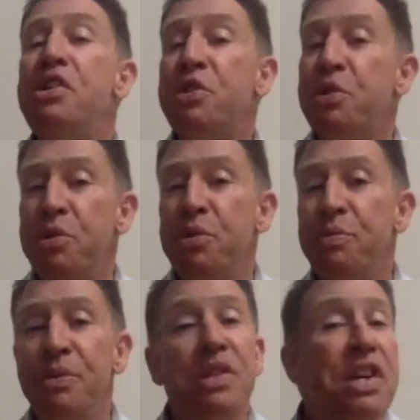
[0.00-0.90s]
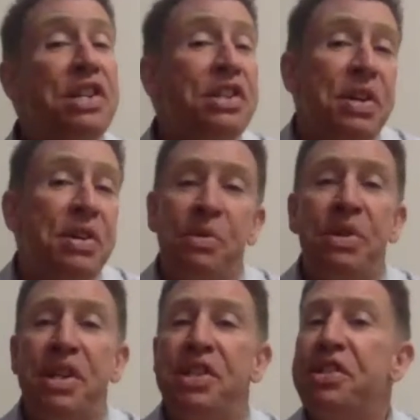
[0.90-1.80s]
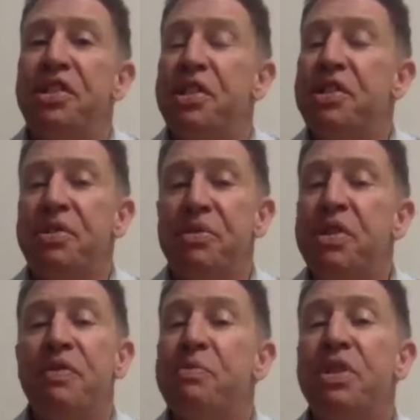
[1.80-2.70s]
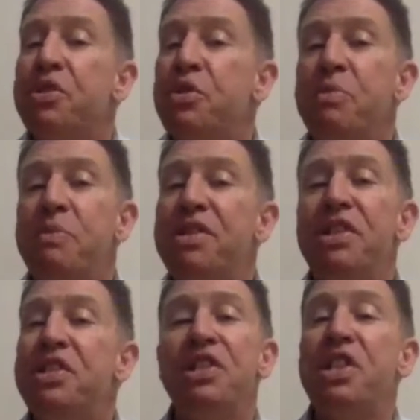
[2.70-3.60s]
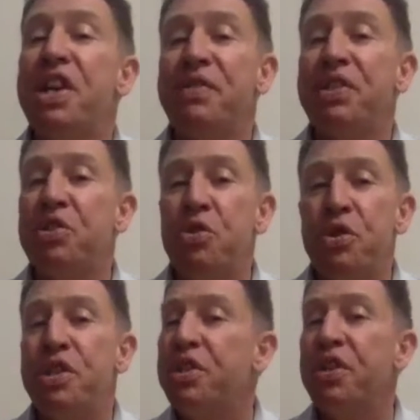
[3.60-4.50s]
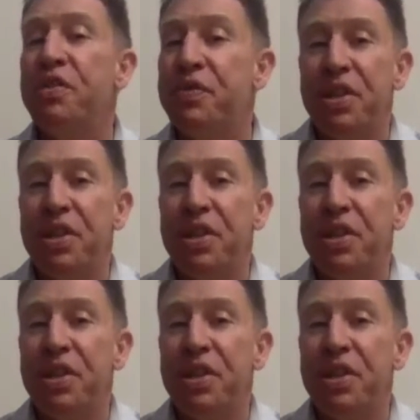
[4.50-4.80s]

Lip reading: 2, I will actually, and quite often when I talk about these things, I have a story of